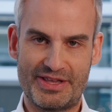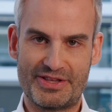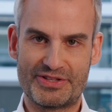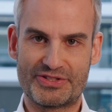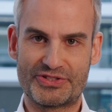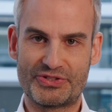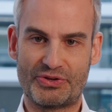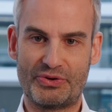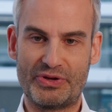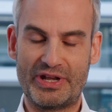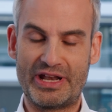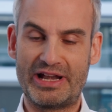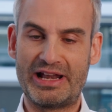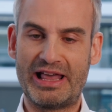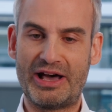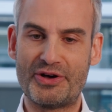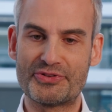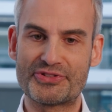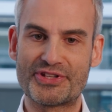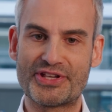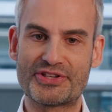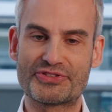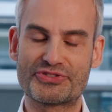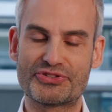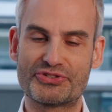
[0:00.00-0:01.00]
so it
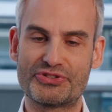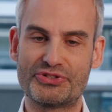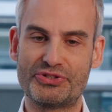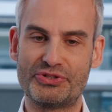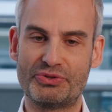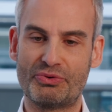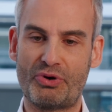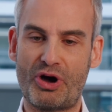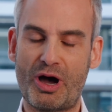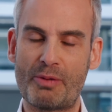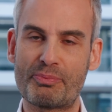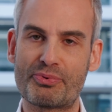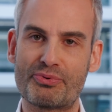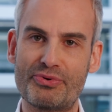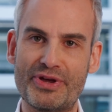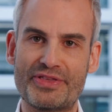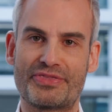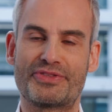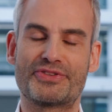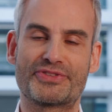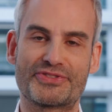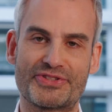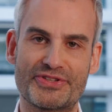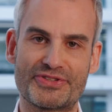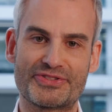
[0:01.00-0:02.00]
allows us to operate
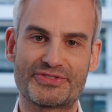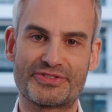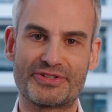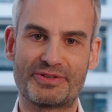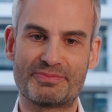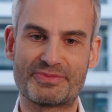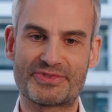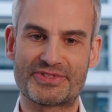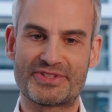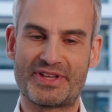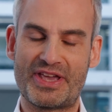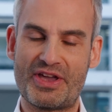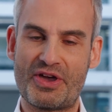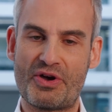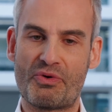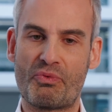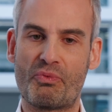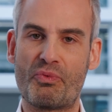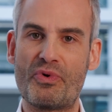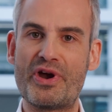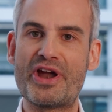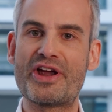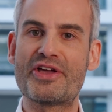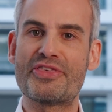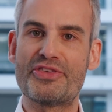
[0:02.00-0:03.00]
the systems
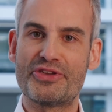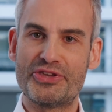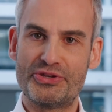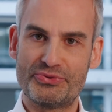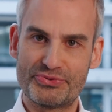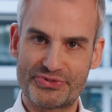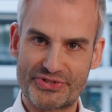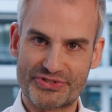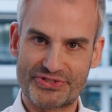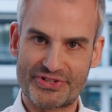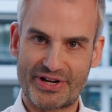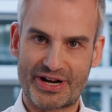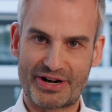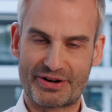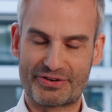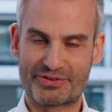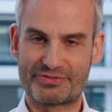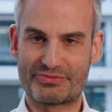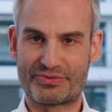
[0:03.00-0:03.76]
where the users are.